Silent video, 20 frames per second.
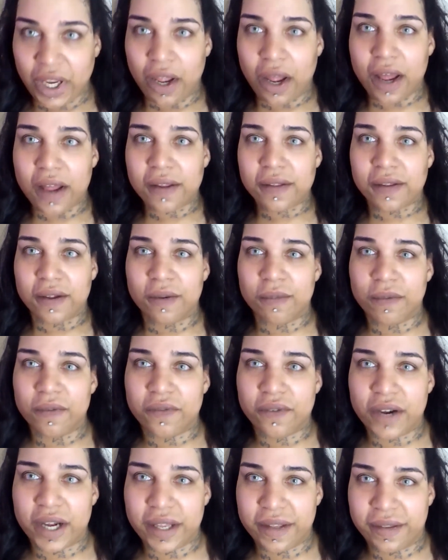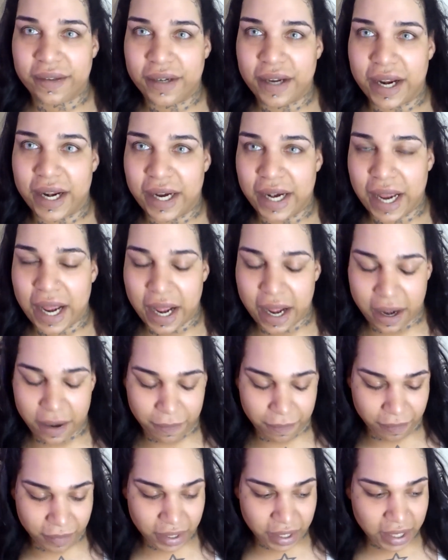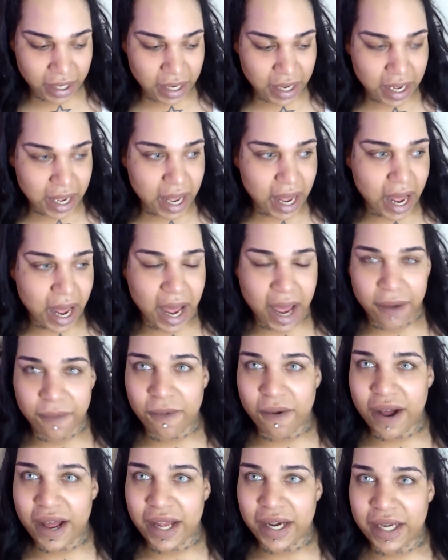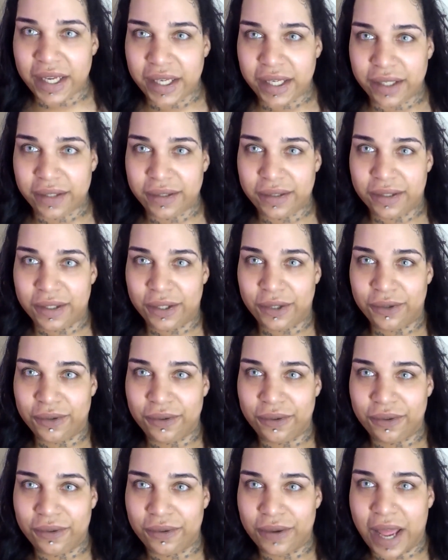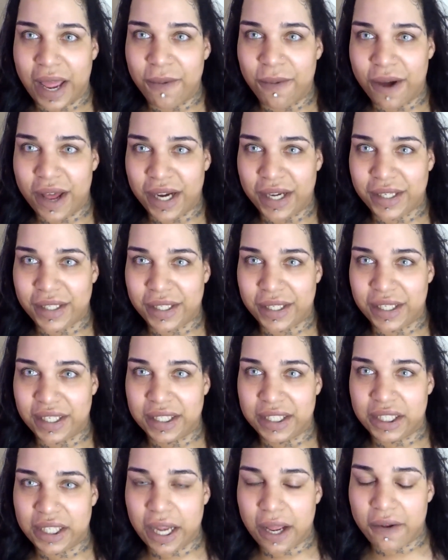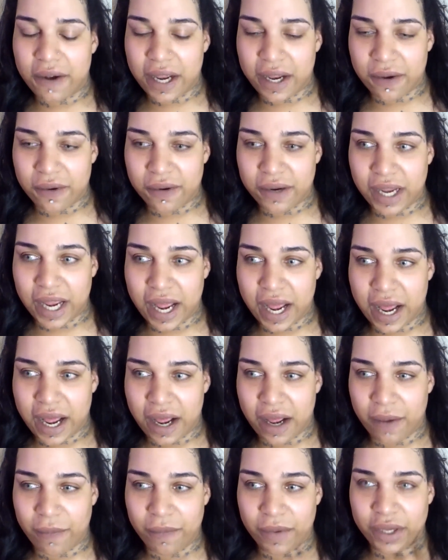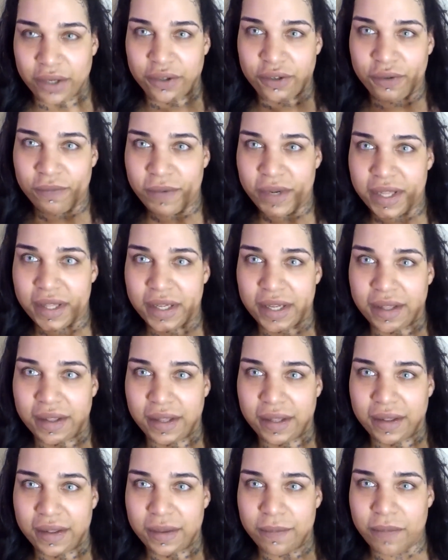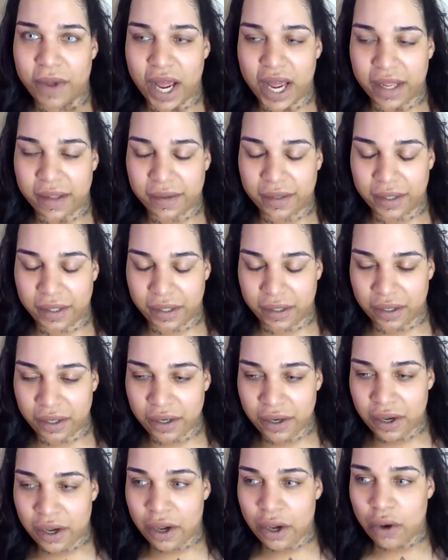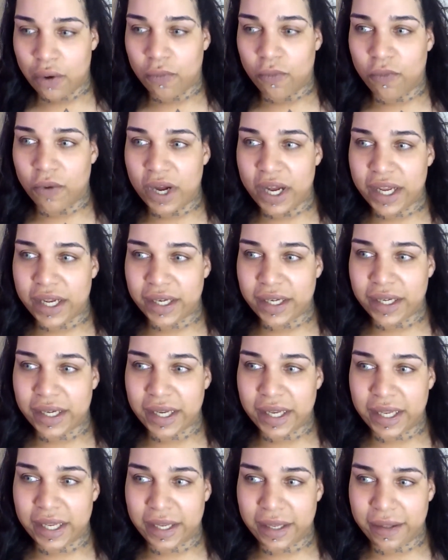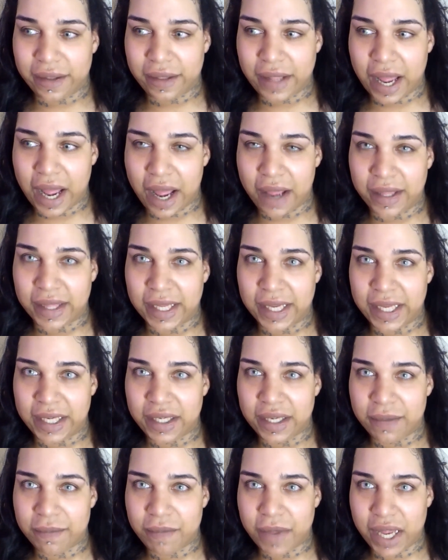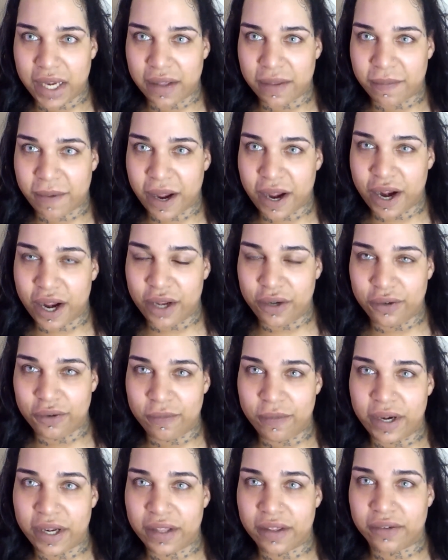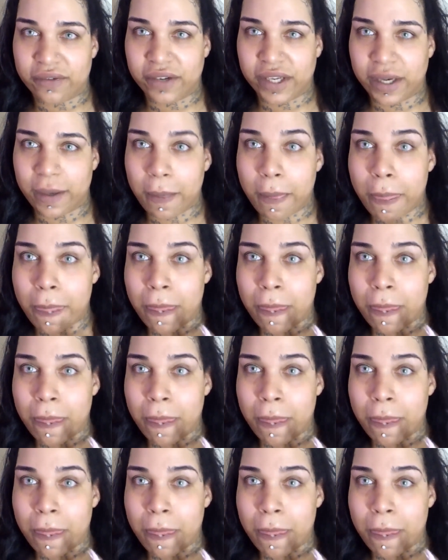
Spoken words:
Also, before I start, I wanted to shout out two businesses in Boston. One is Skin Deep Med Spa on Newbury Street.